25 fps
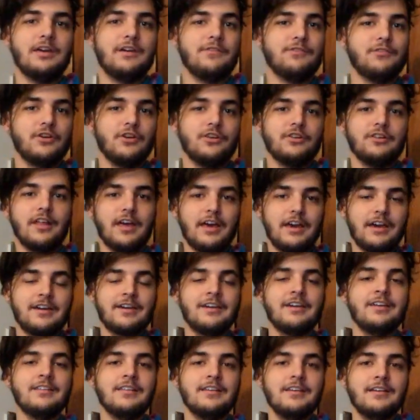If you're like,
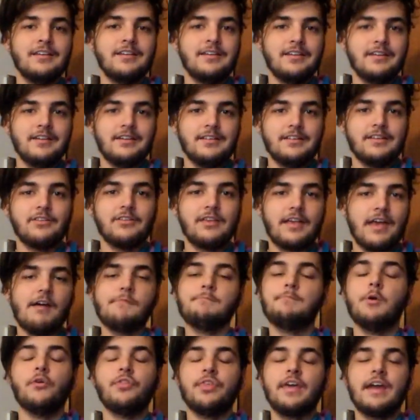just have
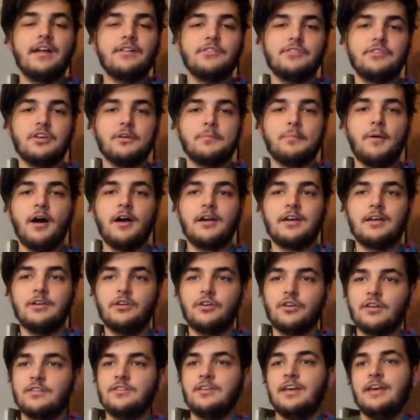both hands in your pocket, and
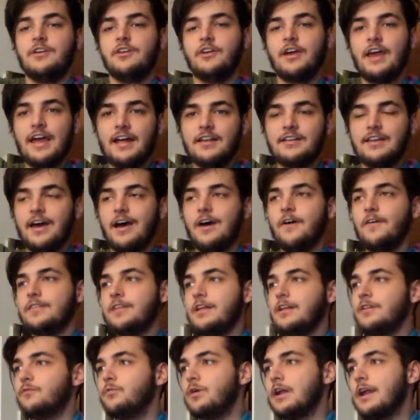you're going to take your hand out, and
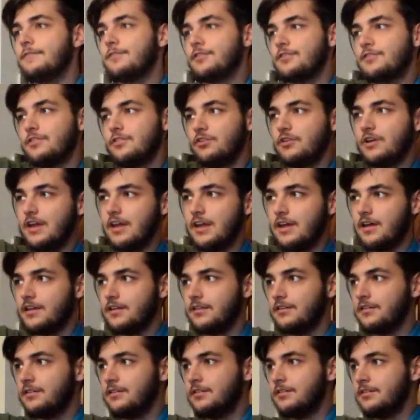then whatever's in your
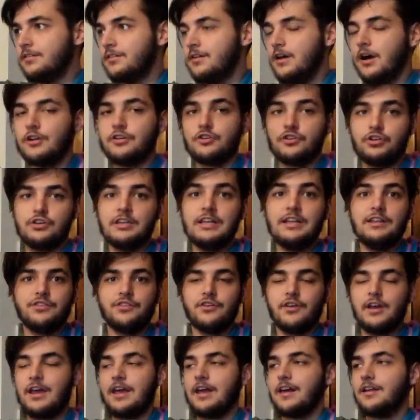hand, underneath
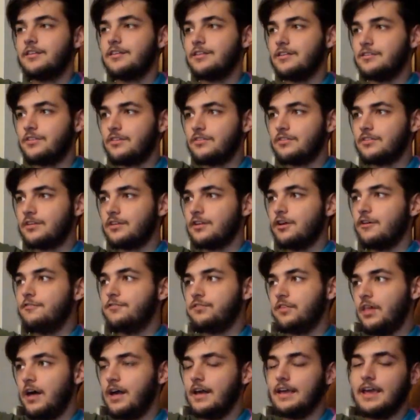your hand, is just going to go
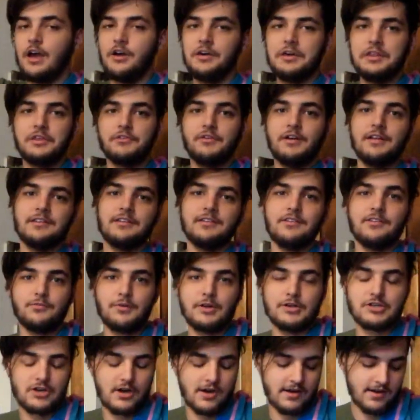flying out either end of the
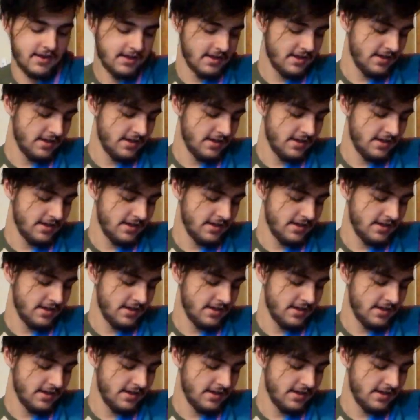sweatshirt.